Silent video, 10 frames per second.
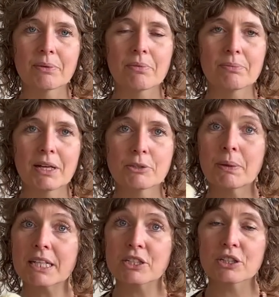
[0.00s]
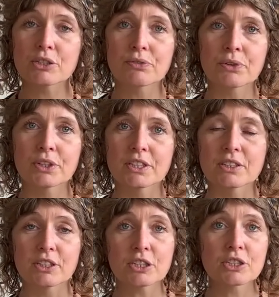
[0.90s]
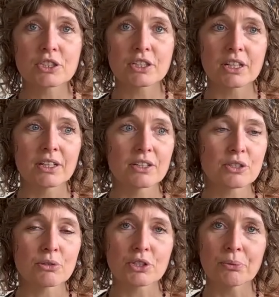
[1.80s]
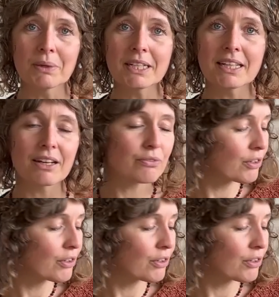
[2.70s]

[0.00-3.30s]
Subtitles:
made pictures for the Dutch social media for